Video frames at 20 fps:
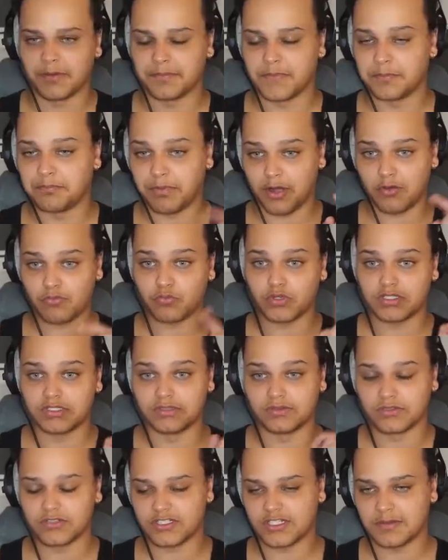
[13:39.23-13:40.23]
The bomb would
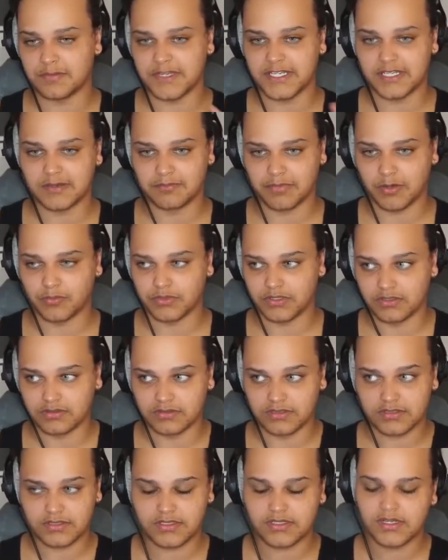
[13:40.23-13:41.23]
launch, the medium bomb would
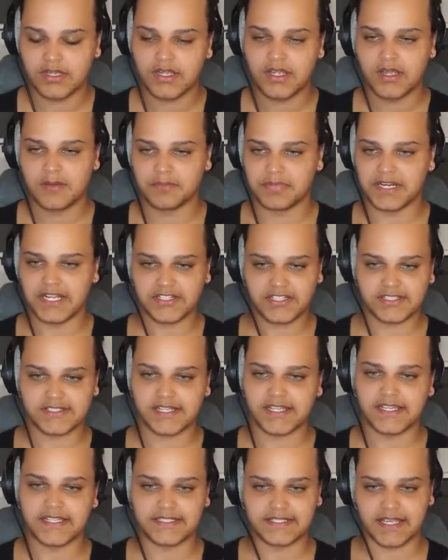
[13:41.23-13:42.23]
launch. But let's just
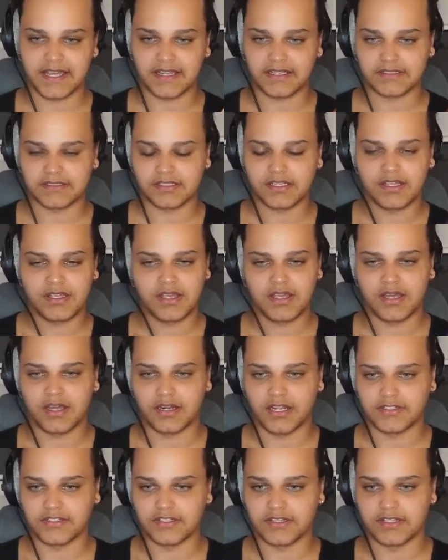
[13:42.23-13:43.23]
say he techs and
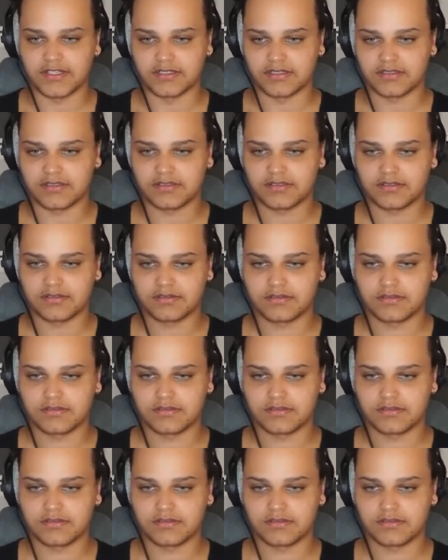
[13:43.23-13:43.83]
I do this.